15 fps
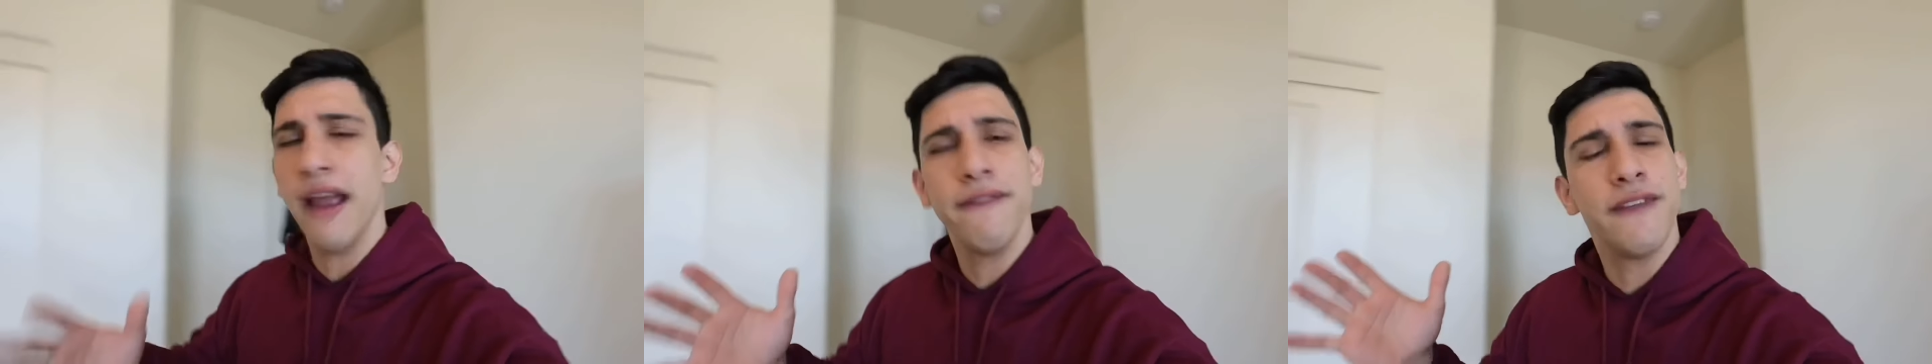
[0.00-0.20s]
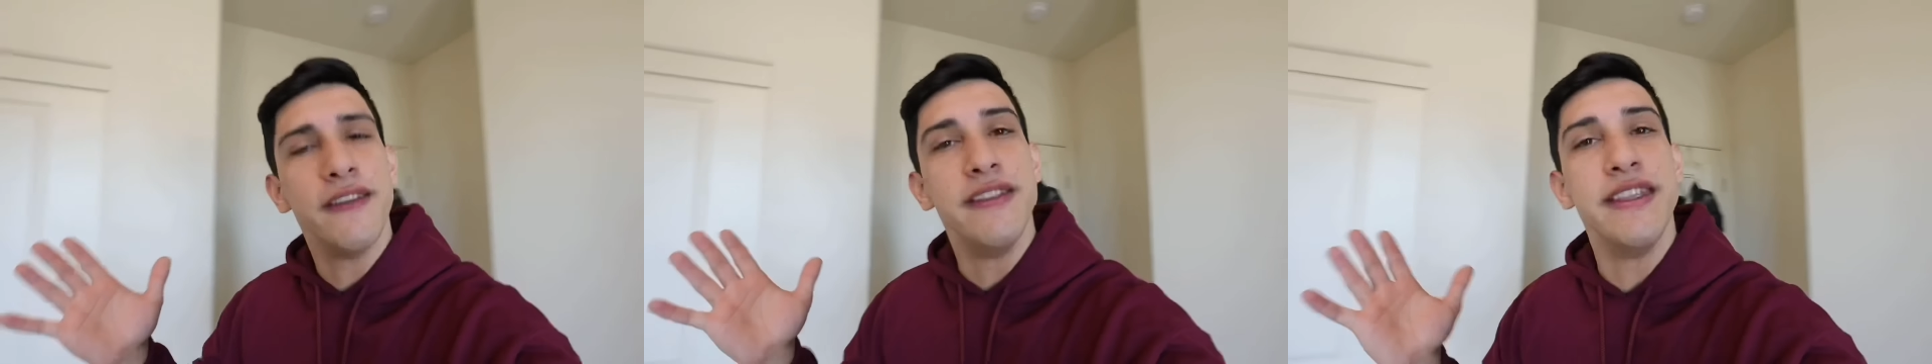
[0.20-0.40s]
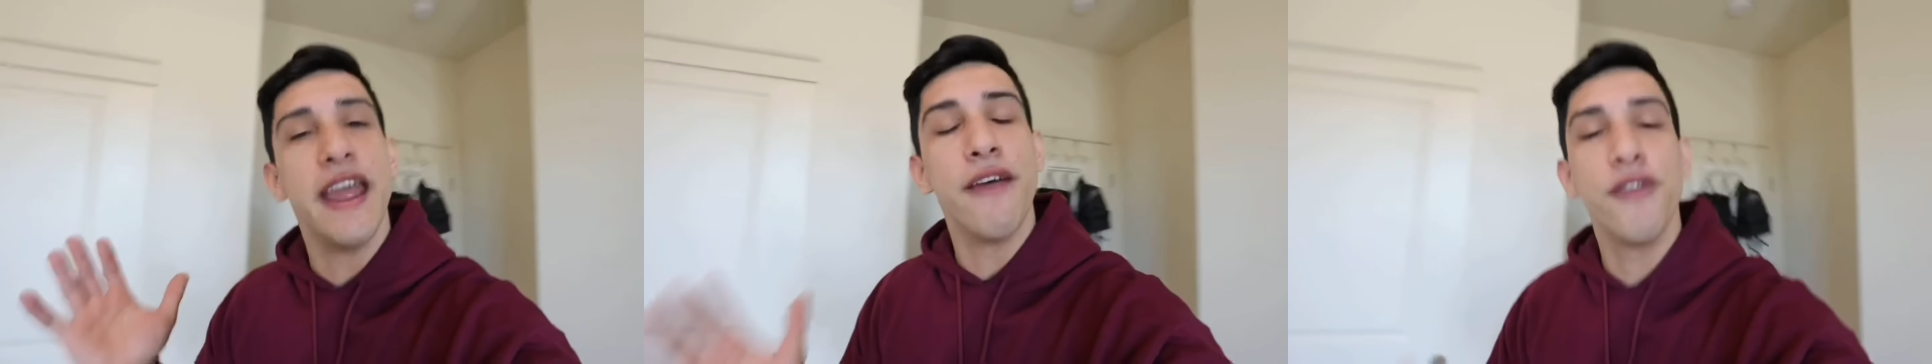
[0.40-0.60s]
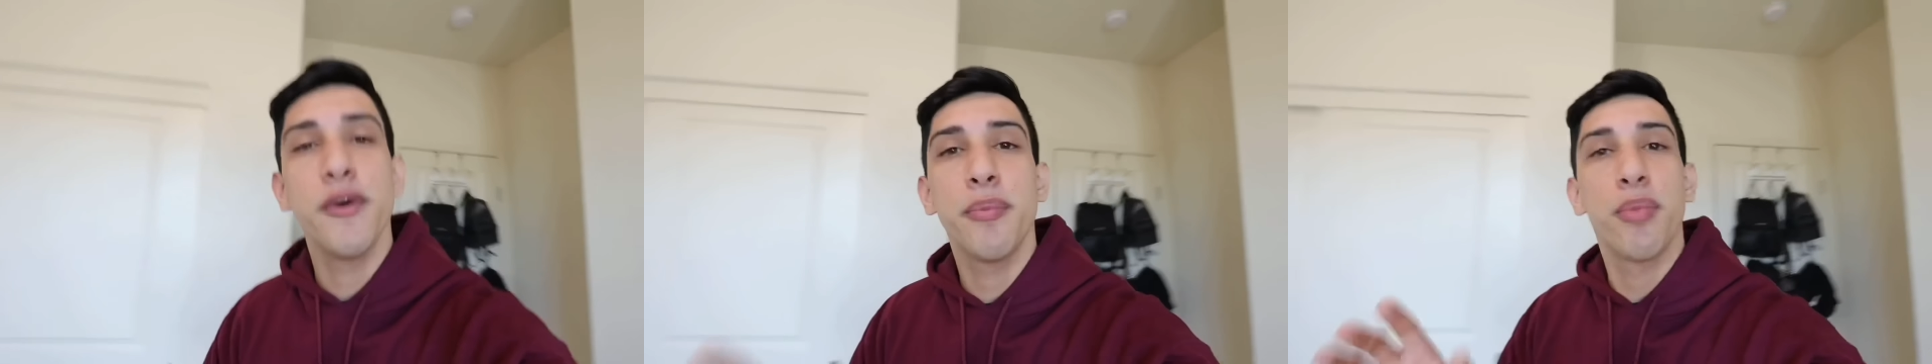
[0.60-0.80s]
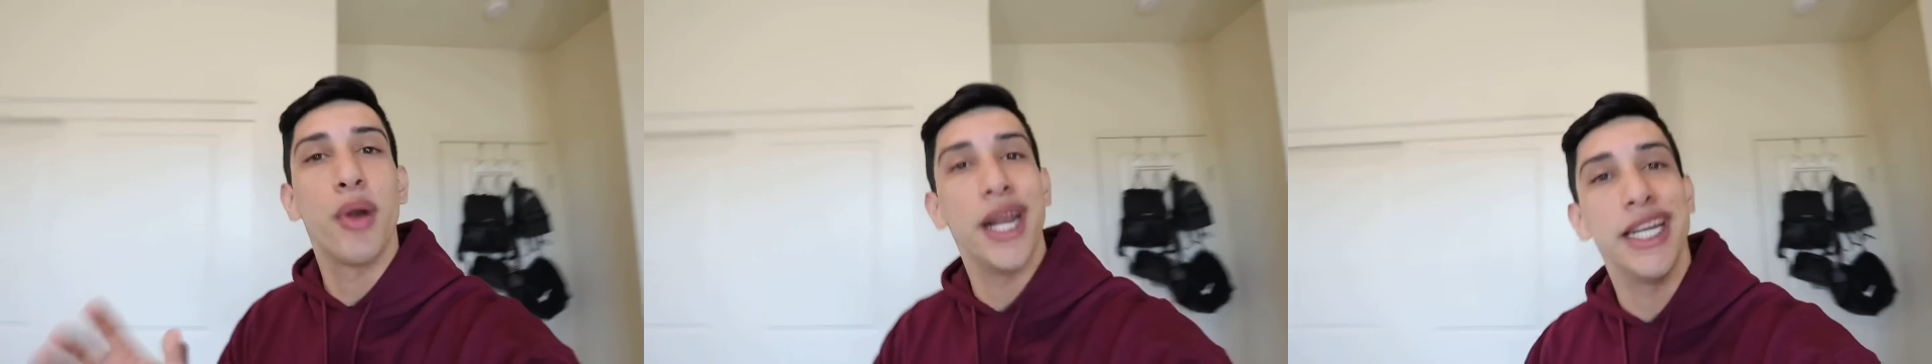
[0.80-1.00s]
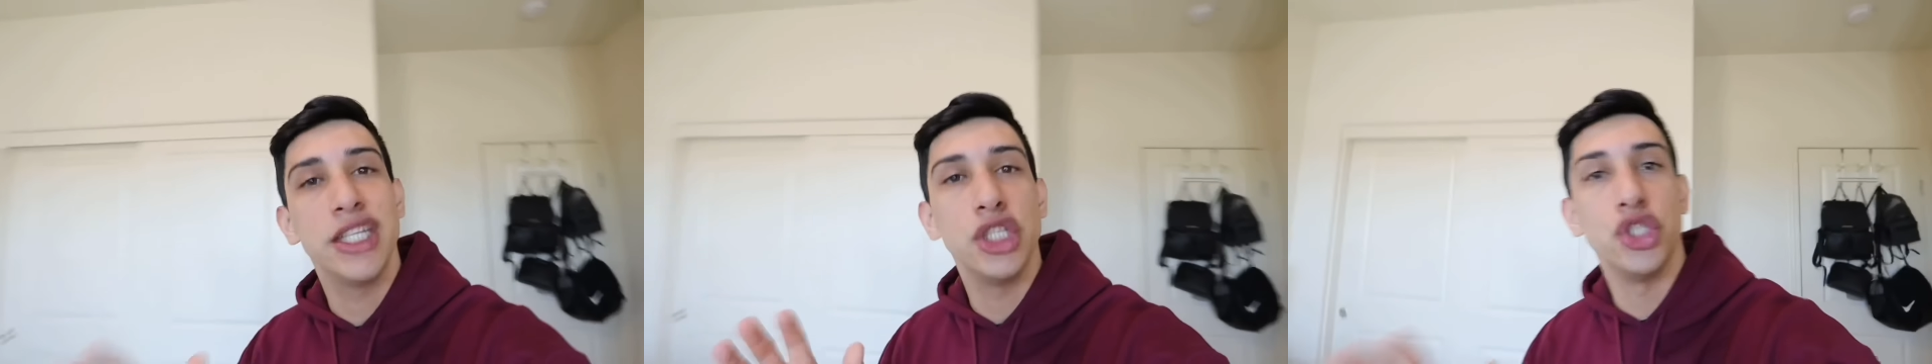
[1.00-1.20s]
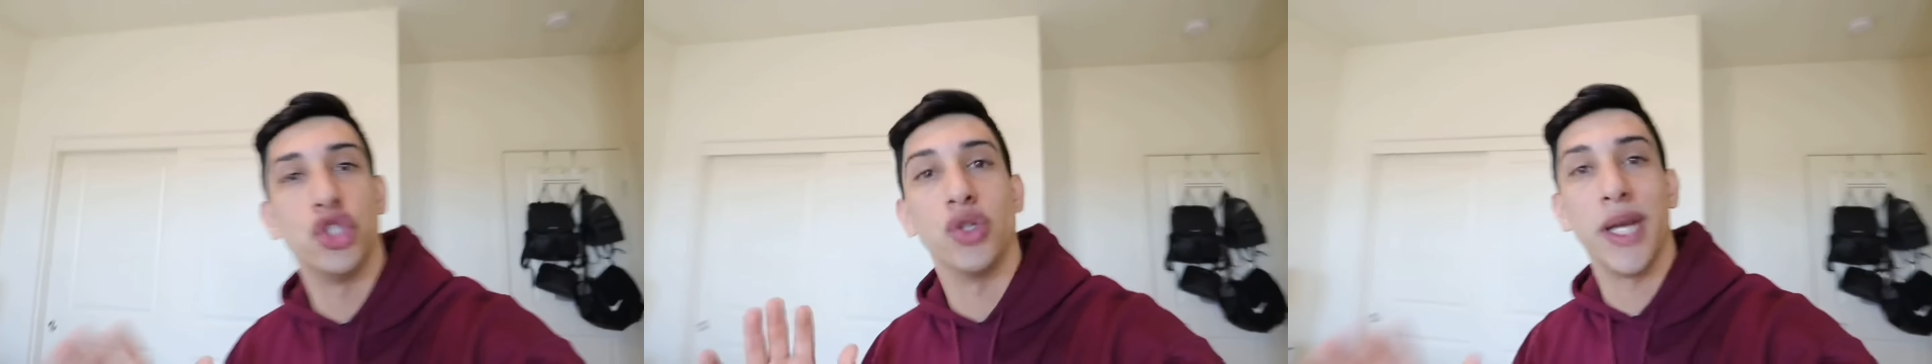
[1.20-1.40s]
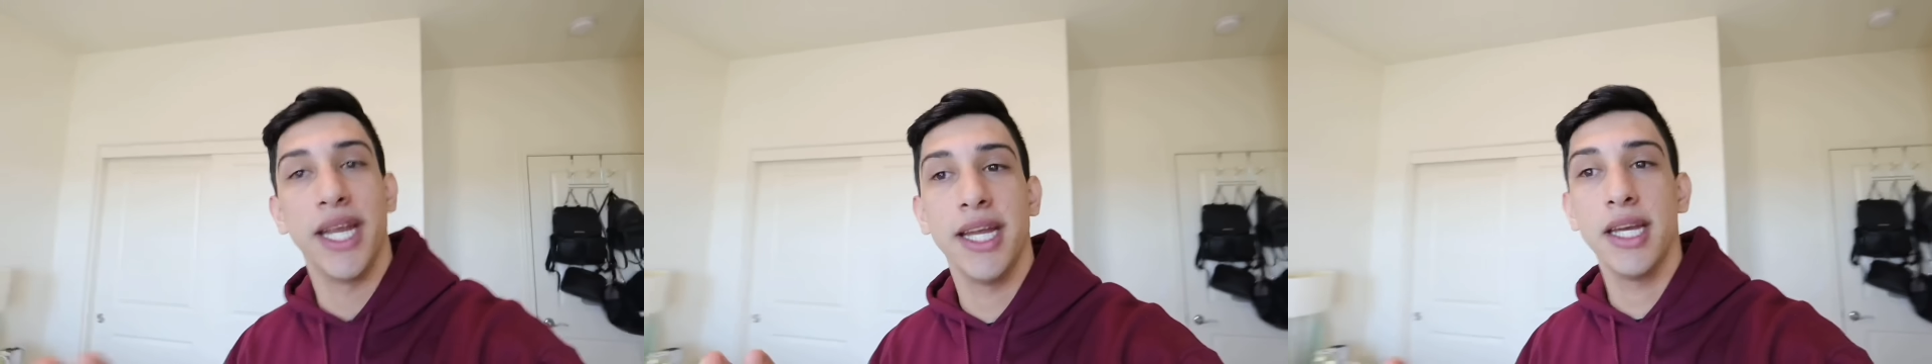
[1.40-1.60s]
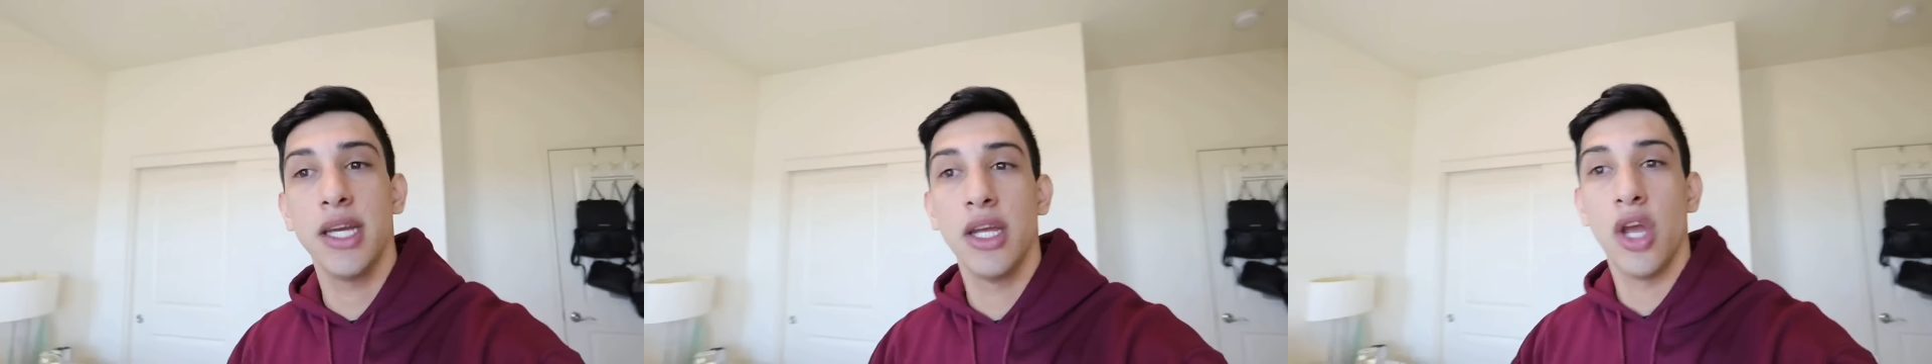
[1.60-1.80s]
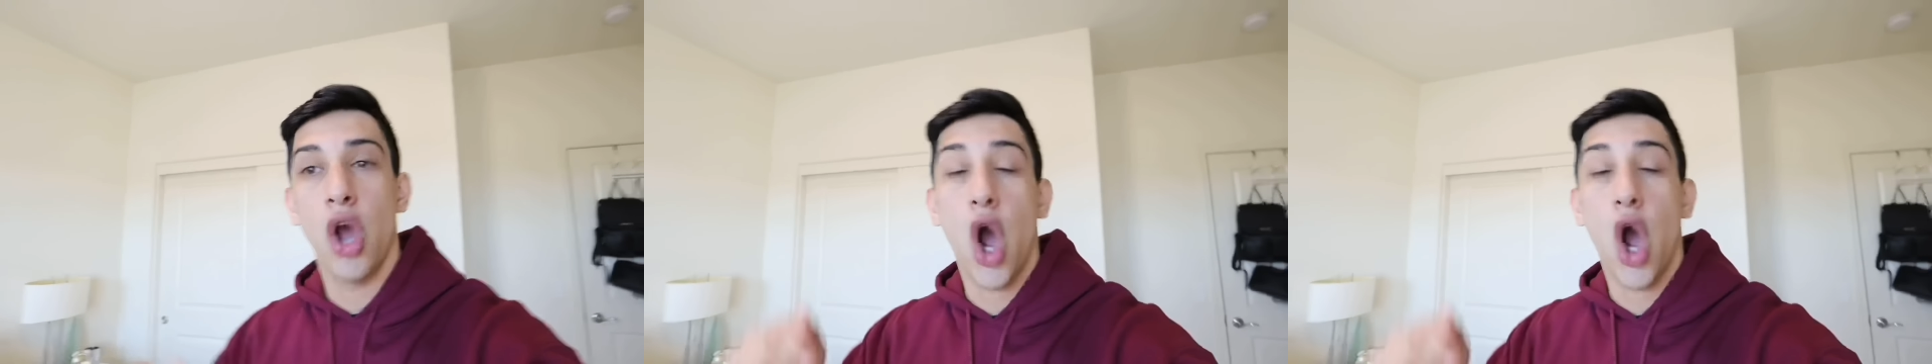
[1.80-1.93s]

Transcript: I've never pranked Andrea